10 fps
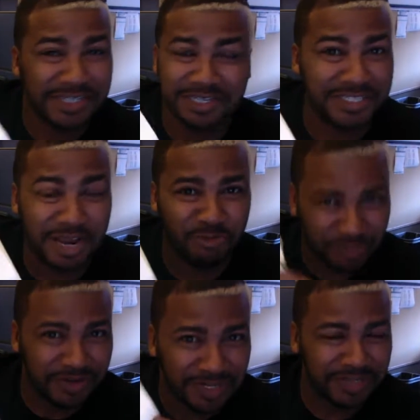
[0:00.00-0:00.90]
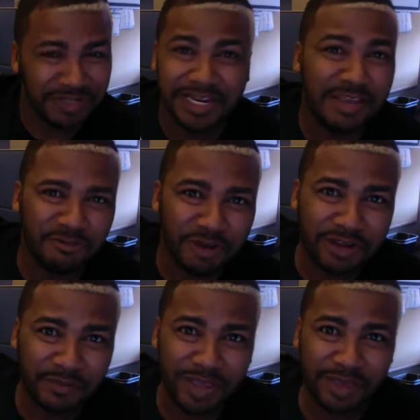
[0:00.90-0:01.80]
it's, not. It ain't
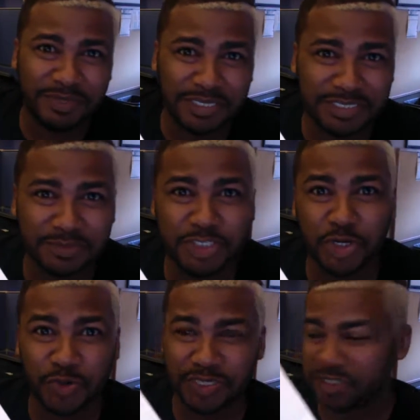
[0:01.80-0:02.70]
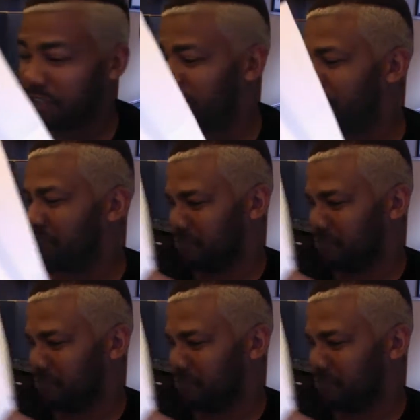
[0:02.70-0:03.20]
regular paper. This some sturdy shit.